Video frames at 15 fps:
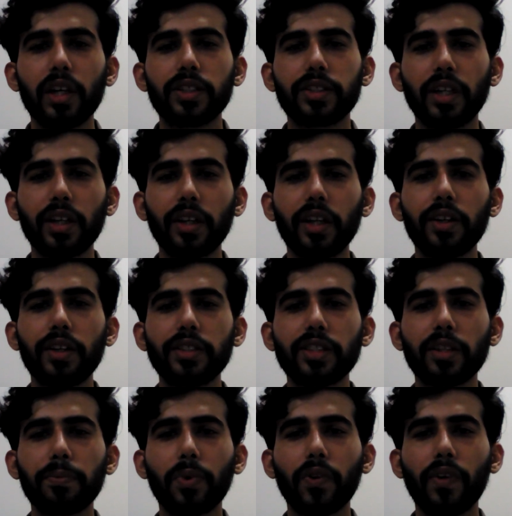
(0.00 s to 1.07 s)
certain
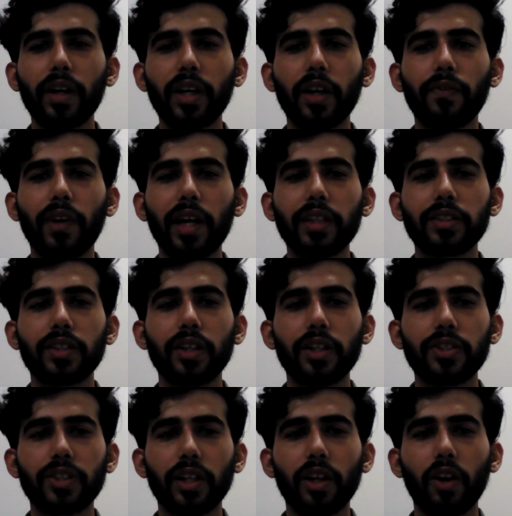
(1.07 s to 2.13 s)
reasons provided why
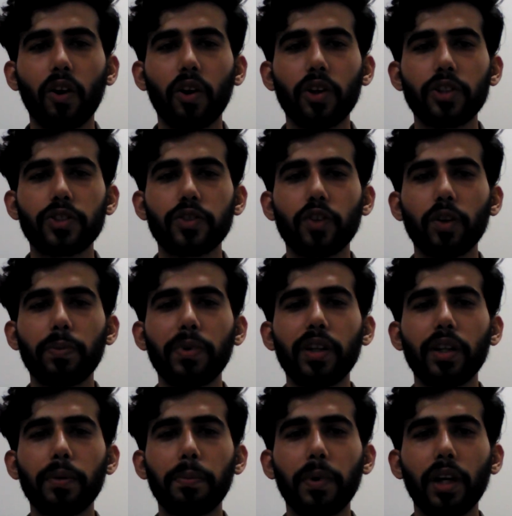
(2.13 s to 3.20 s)
sedition law should be
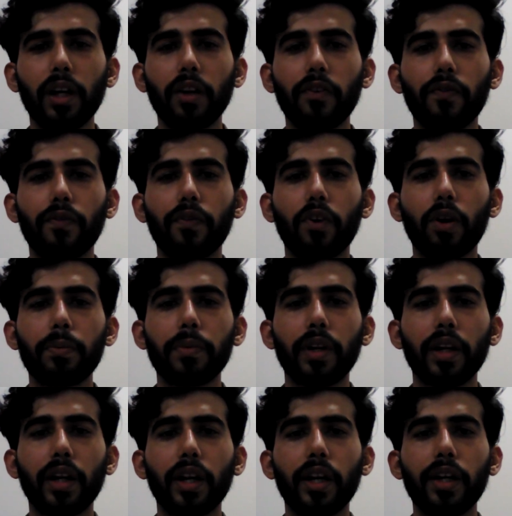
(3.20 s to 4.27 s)
repealed from
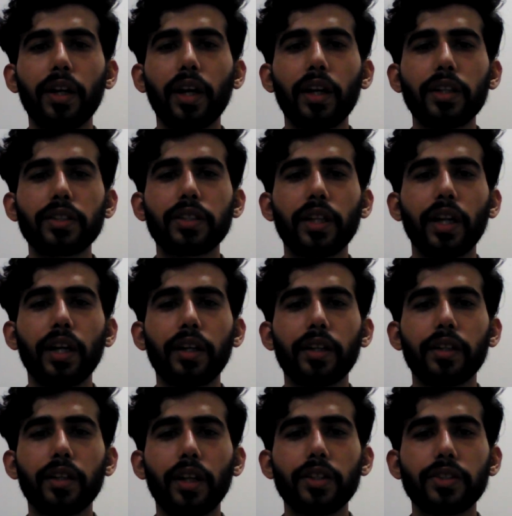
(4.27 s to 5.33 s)
Indian state
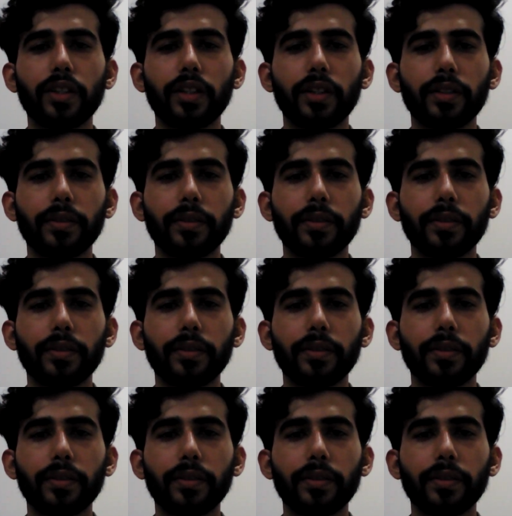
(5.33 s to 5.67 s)
nation.